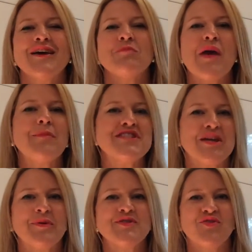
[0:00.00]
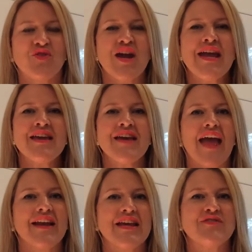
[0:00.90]
Membership is free
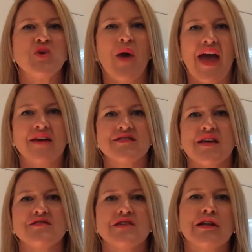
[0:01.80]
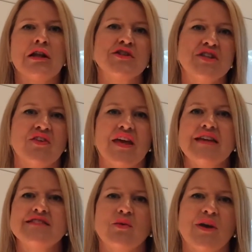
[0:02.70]
and gives you access to lots of
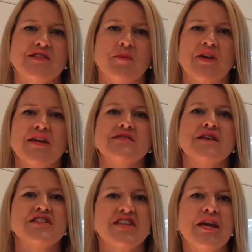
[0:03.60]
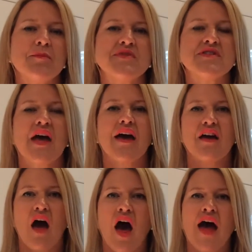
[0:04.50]
easy recipes, tips,
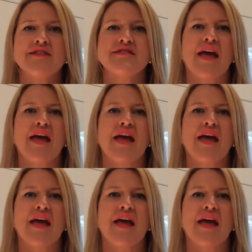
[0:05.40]
guides